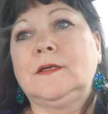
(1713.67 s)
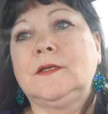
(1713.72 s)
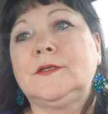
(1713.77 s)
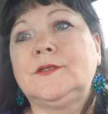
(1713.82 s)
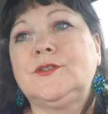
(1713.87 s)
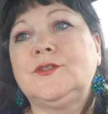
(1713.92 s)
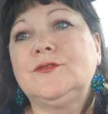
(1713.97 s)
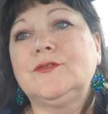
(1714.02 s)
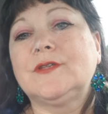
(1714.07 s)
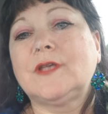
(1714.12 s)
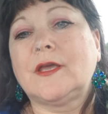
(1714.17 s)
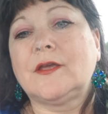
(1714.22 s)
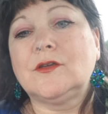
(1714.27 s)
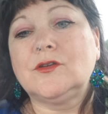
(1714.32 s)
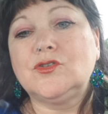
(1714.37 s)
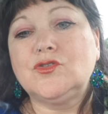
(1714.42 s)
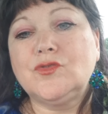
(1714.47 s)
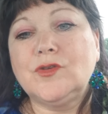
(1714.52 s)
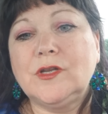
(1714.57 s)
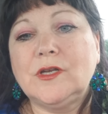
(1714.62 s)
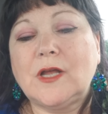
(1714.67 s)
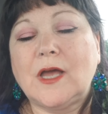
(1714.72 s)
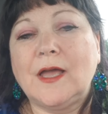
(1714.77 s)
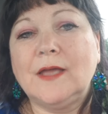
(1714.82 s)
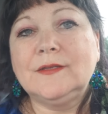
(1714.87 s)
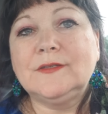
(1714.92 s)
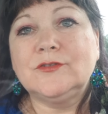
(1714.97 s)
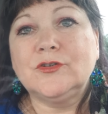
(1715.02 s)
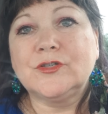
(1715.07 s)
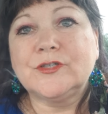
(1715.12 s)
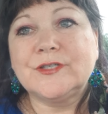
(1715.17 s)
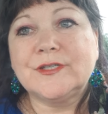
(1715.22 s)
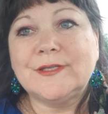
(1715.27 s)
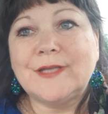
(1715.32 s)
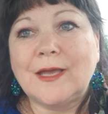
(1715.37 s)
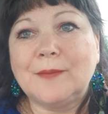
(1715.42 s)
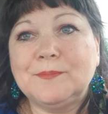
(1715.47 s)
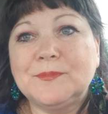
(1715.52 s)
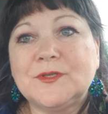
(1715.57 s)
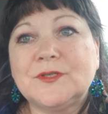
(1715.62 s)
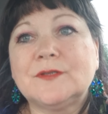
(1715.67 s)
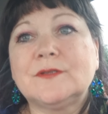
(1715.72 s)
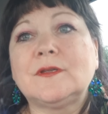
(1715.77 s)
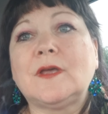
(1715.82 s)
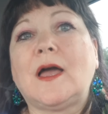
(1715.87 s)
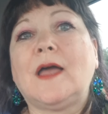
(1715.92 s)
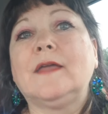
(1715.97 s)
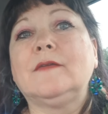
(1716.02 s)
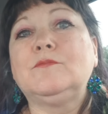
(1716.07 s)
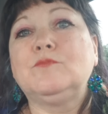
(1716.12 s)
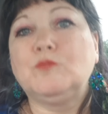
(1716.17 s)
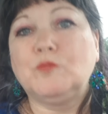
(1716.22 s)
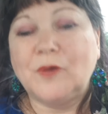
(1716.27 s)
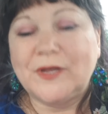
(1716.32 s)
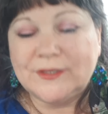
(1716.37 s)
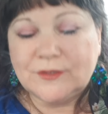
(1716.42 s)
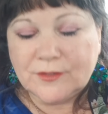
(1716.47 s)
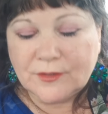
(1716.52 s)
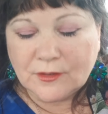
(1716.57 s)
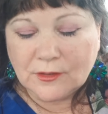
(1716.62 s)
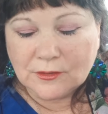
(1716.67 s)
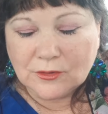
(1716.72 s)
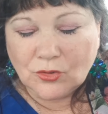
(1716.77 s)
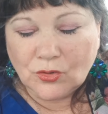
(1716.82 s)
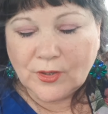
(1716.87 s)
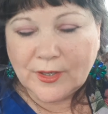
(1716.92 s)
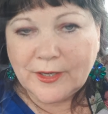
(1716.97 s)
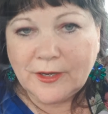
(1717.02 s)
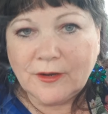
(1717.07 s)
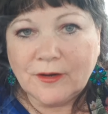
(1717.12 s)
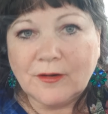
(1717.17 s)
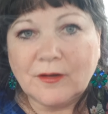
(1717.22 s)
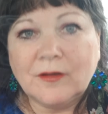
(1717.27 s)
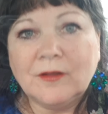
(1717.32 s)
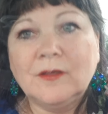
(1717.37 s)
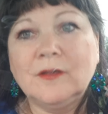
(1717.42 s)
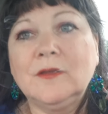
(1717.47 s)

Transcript: She was like, Katrina, I took steps. I went to the lawyer.